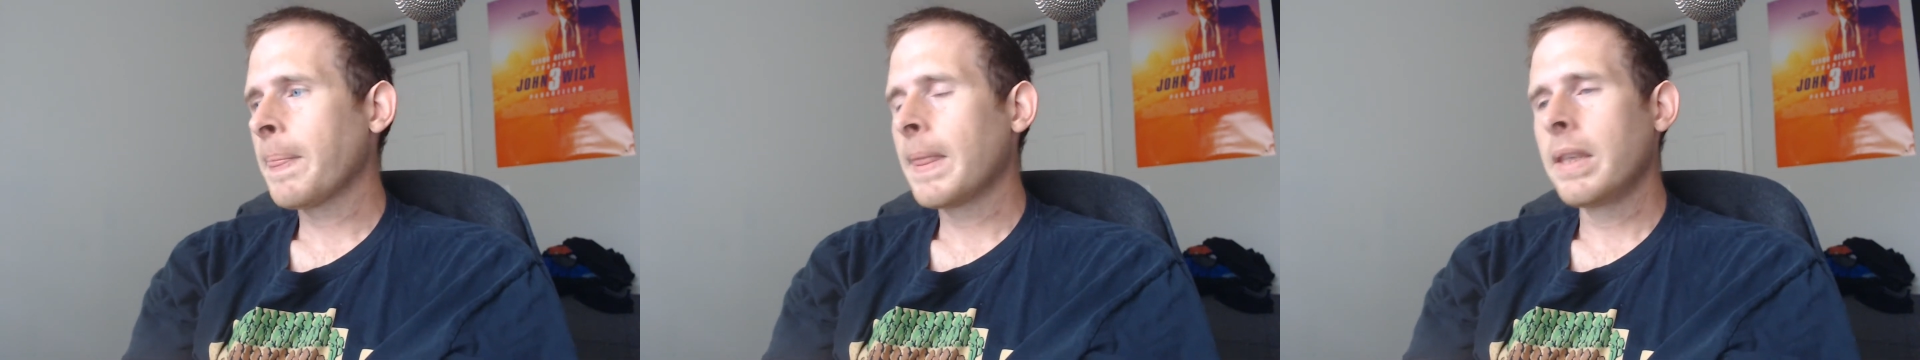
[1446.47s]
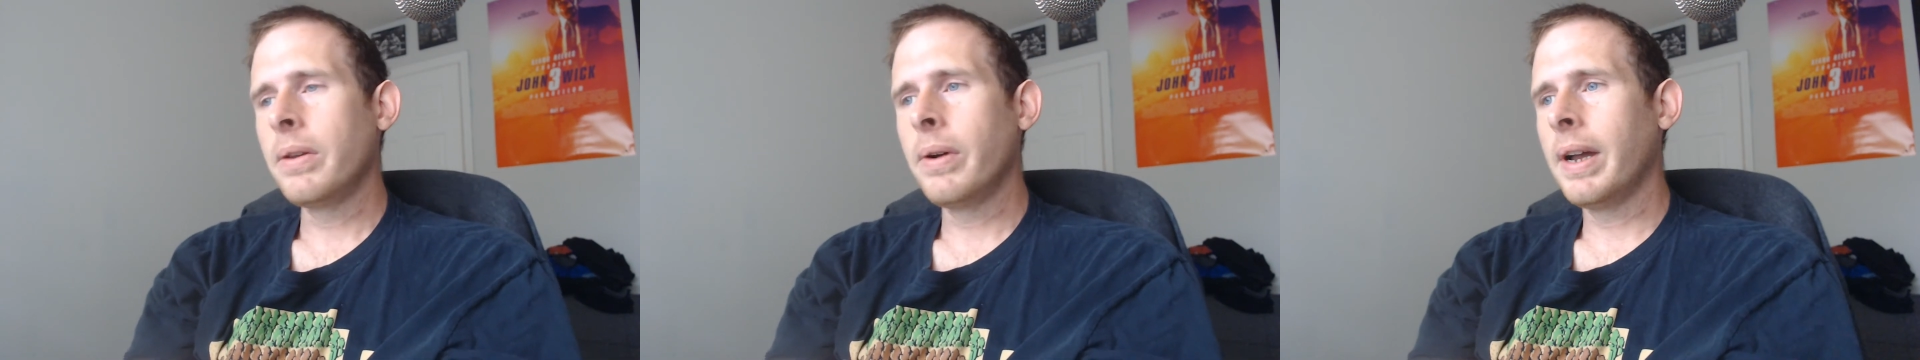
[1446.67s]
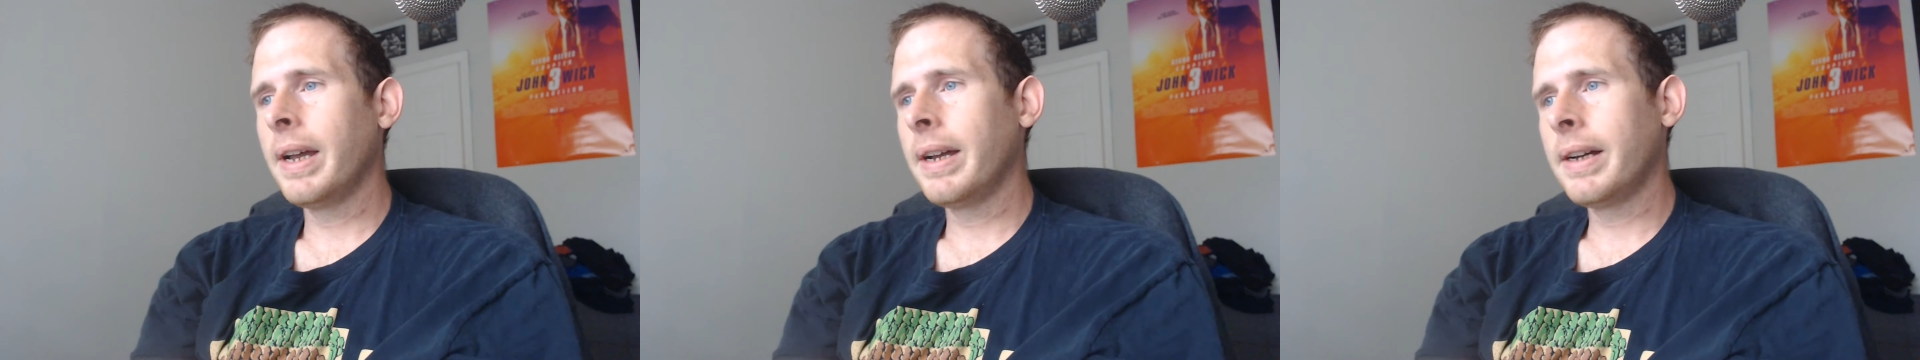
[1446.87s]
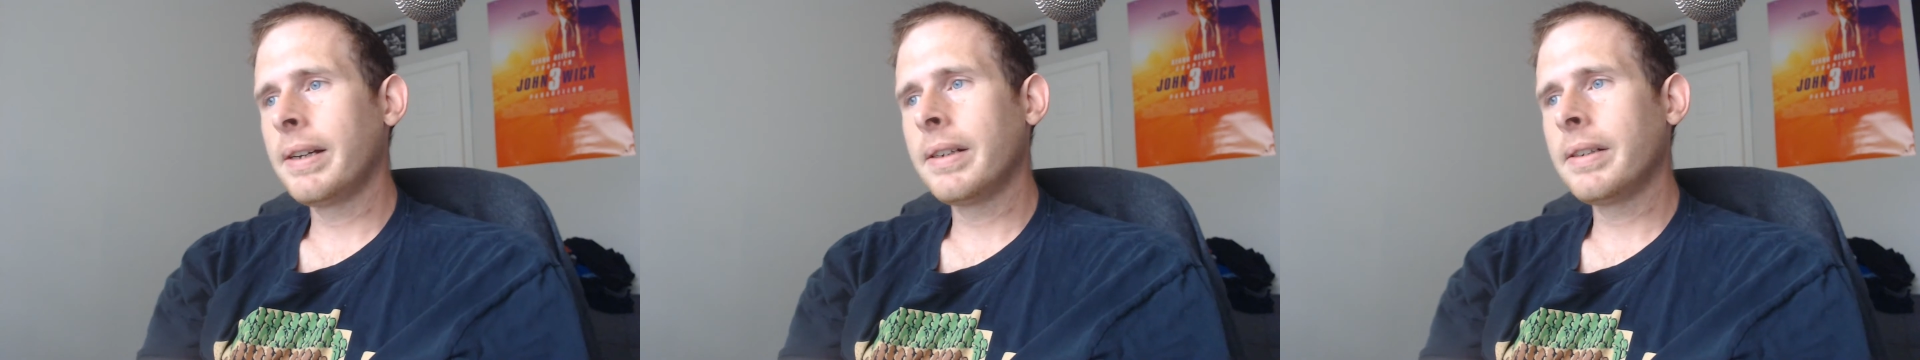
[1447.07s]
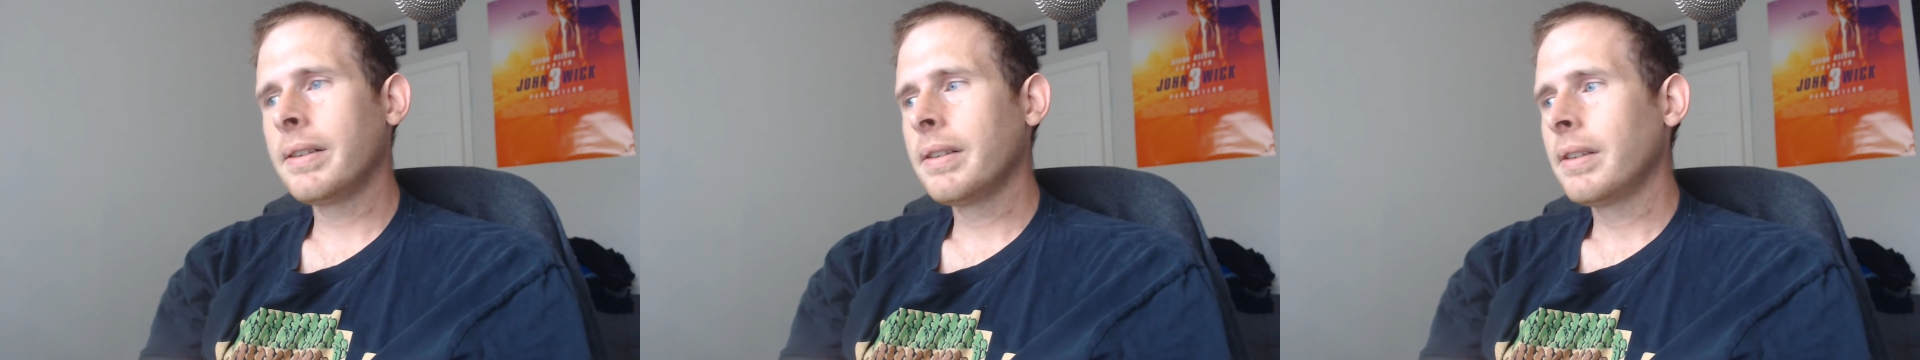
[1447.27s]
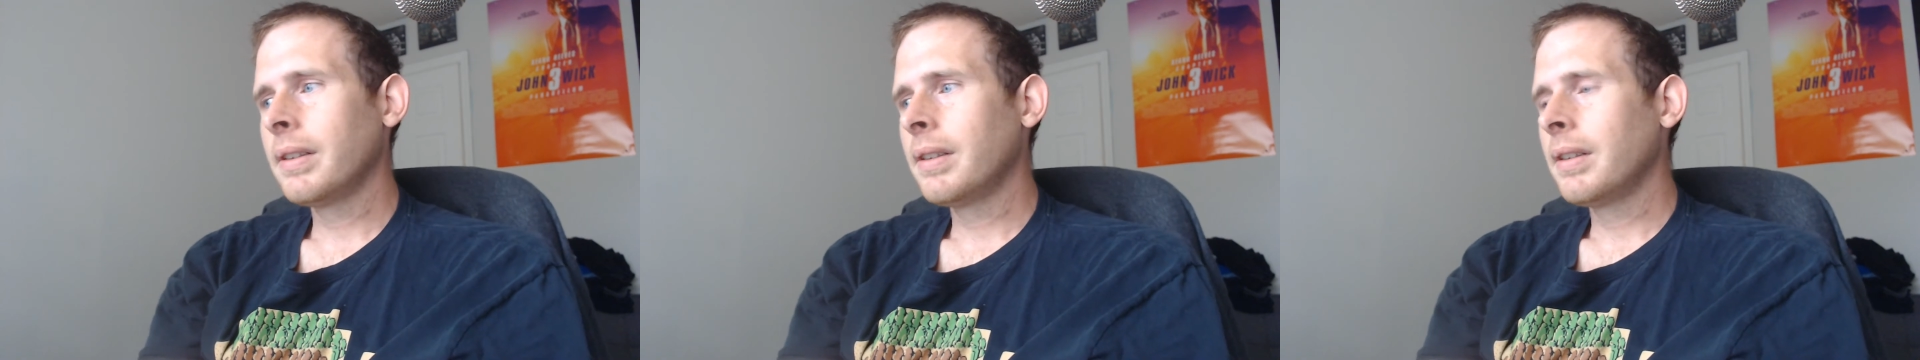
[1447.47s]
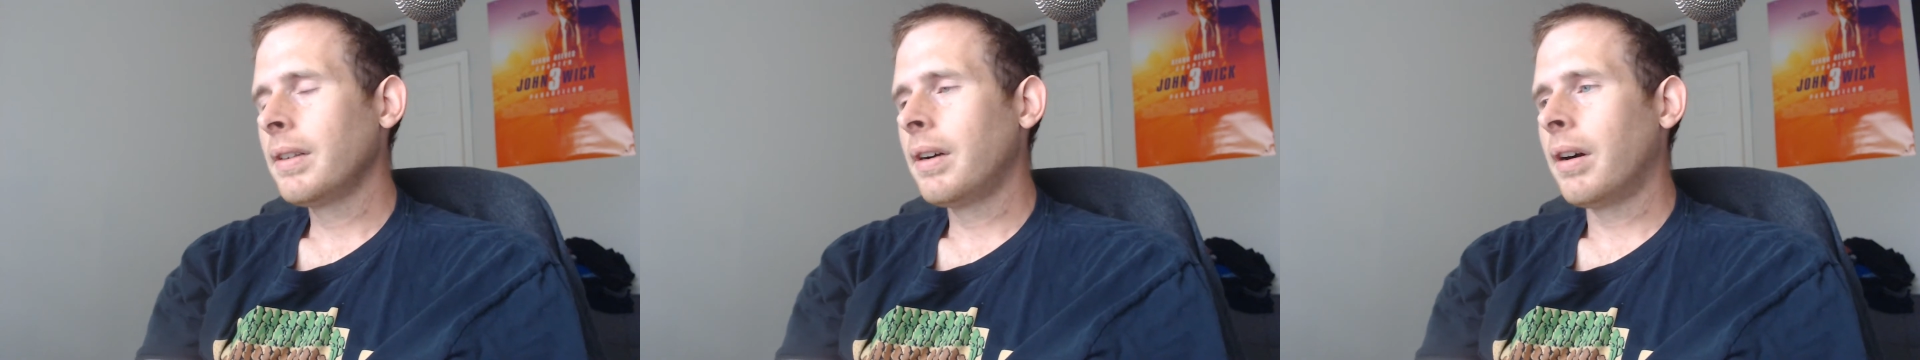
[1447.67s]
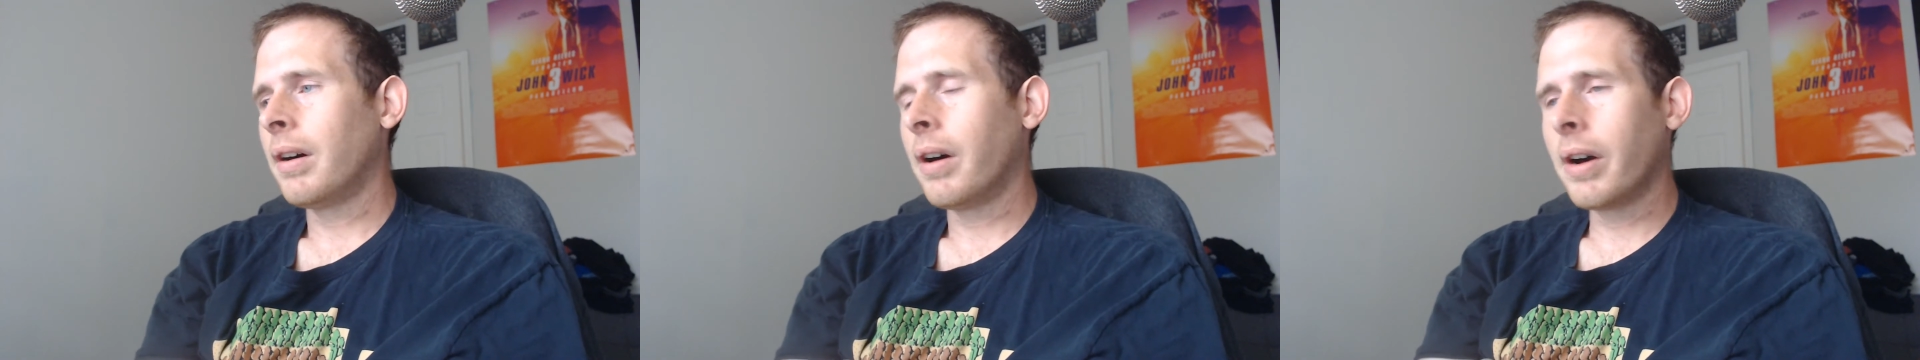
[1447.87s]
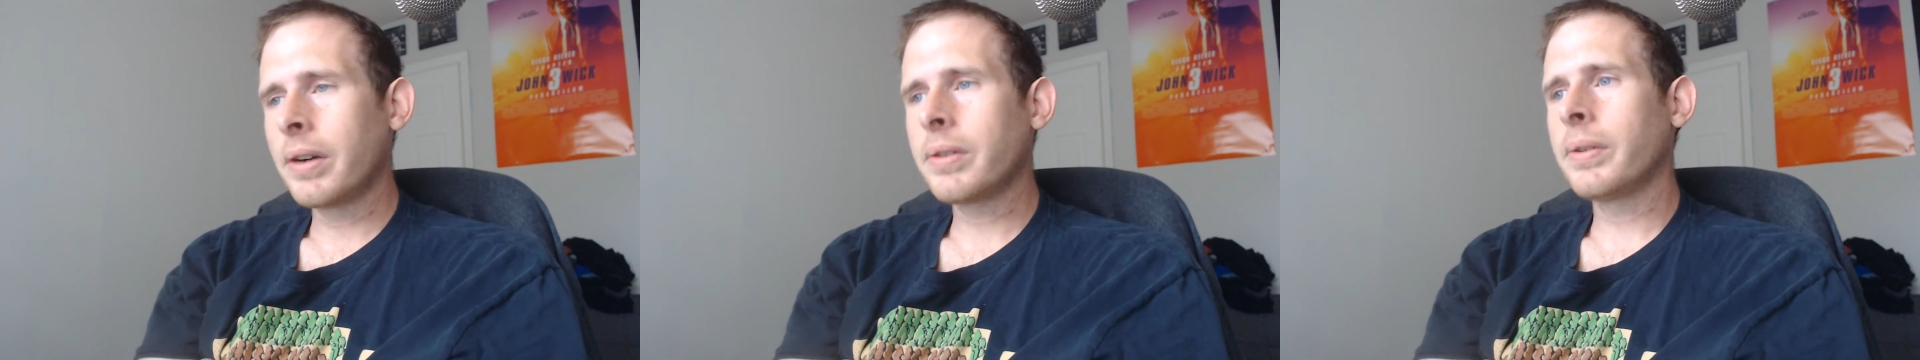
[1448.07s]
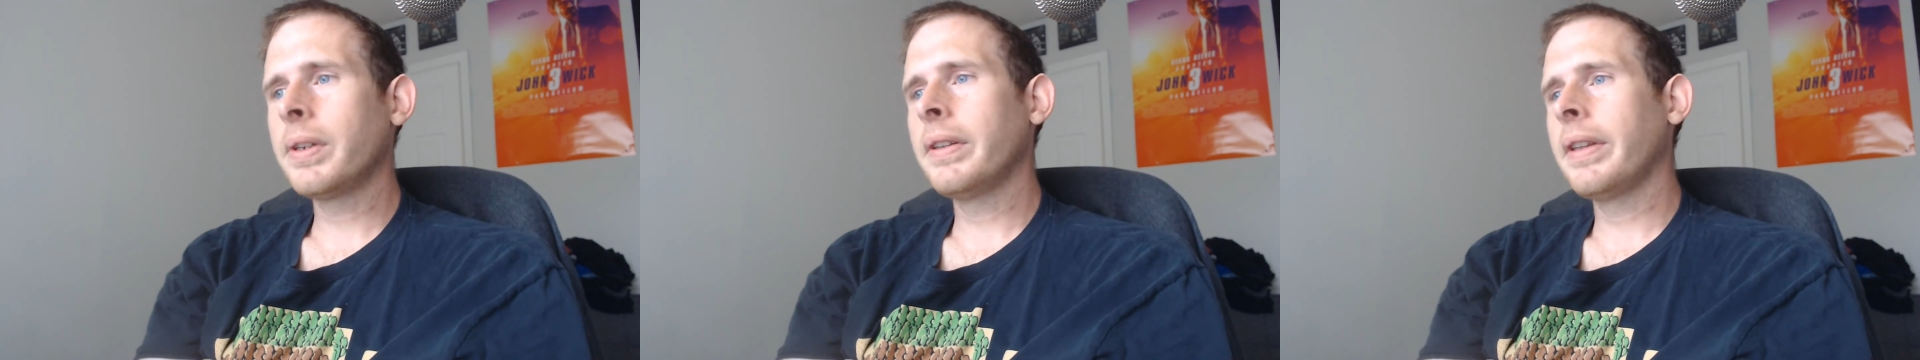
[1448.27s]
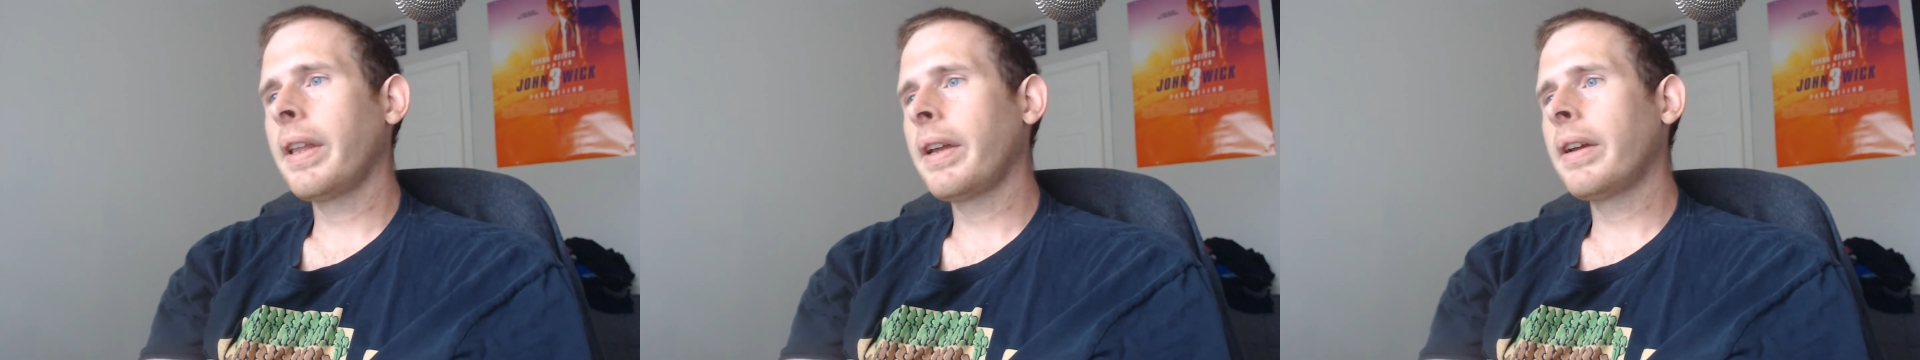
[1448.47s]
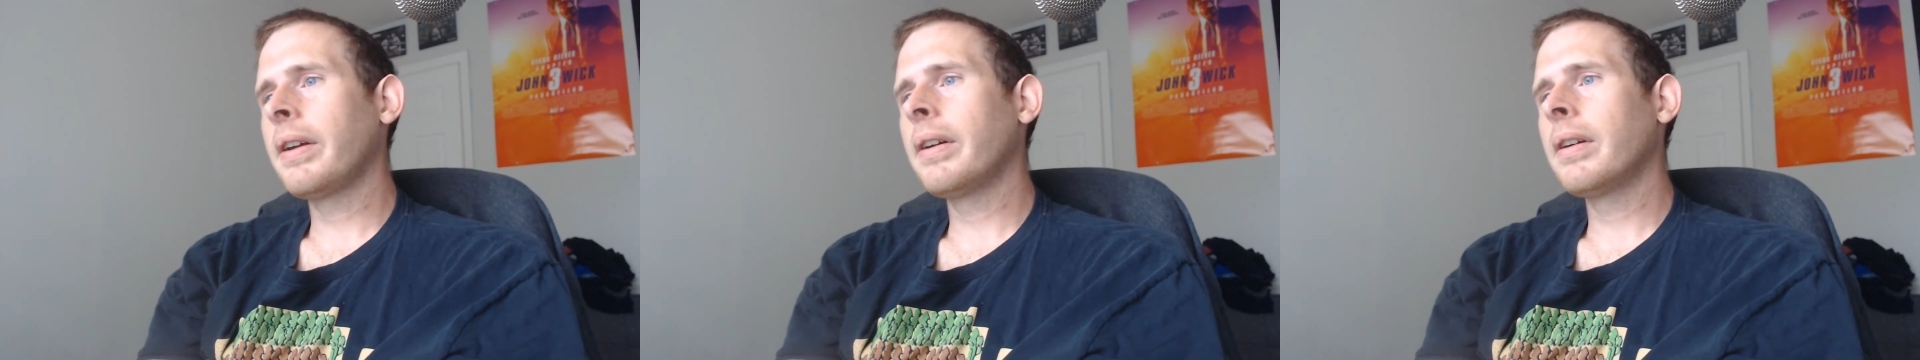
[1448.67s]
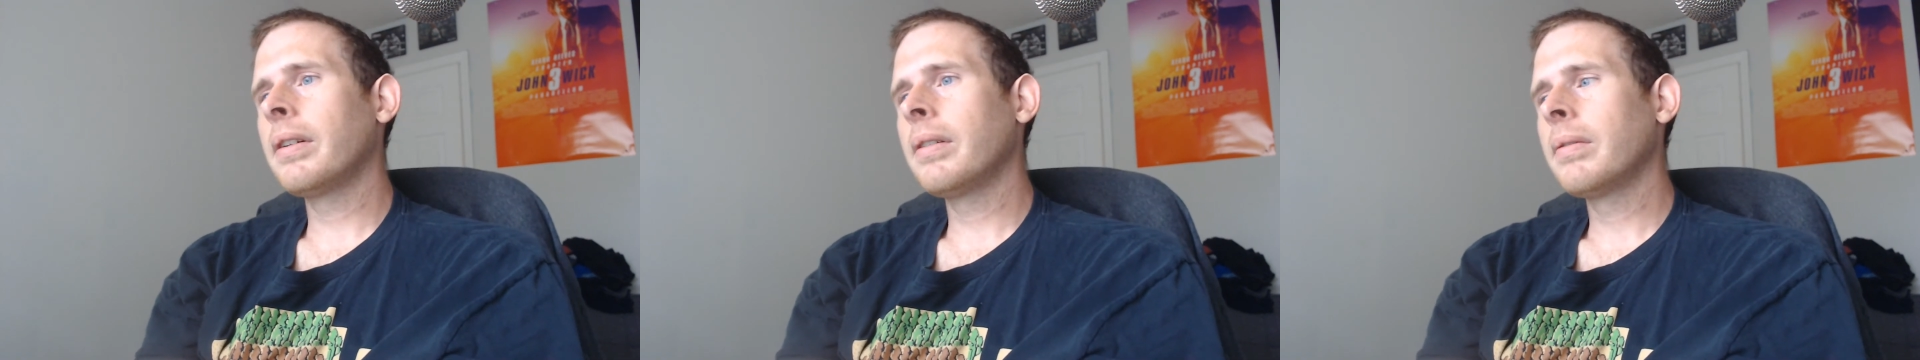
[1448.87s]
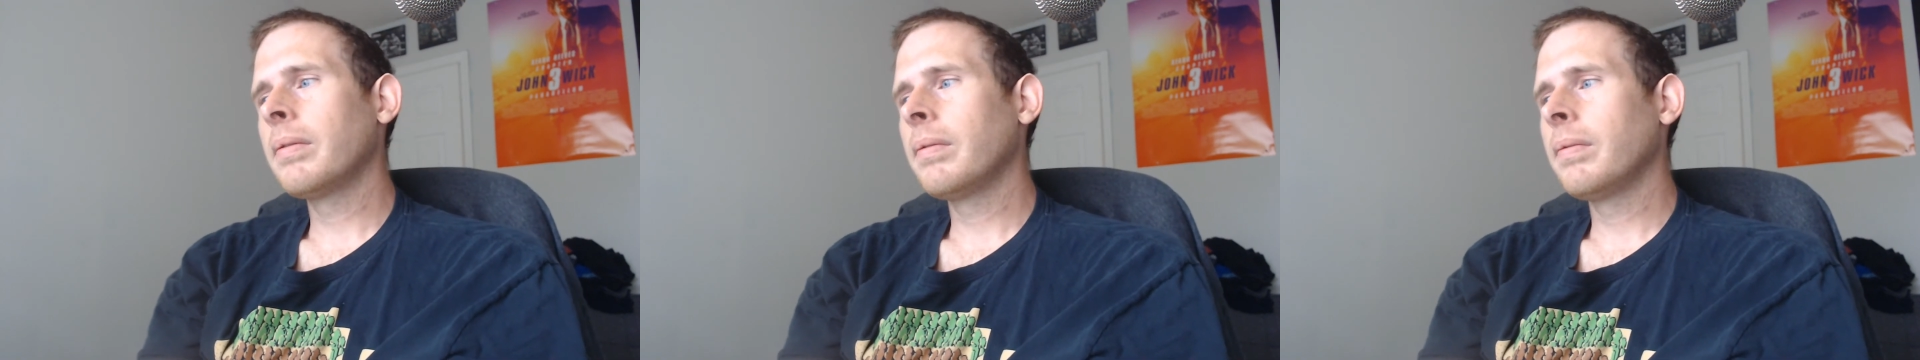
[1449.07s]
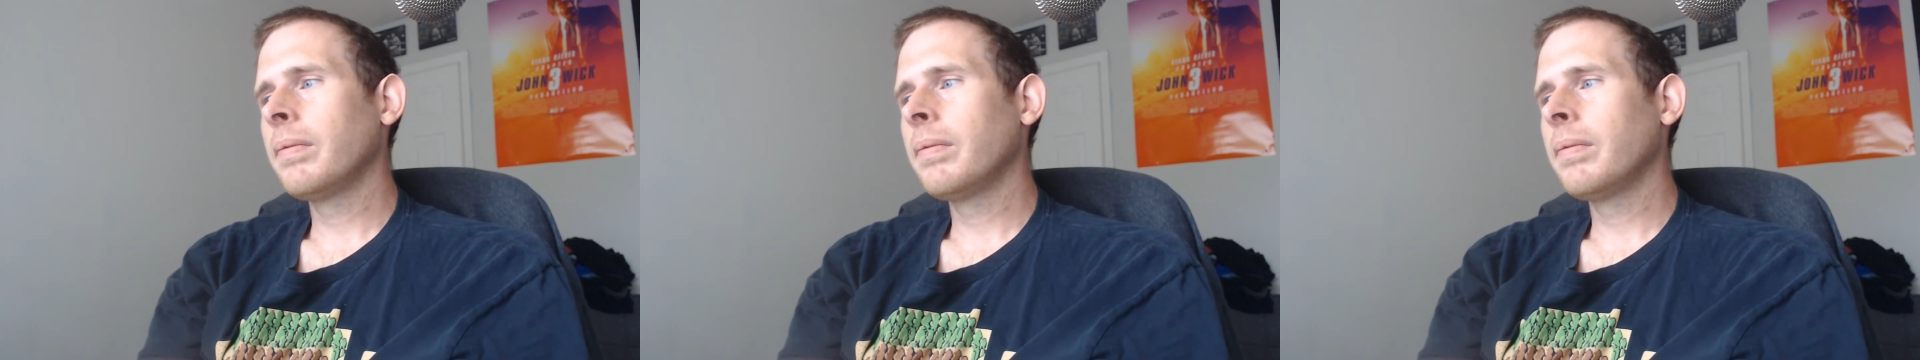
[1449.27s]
you had Arnold in there,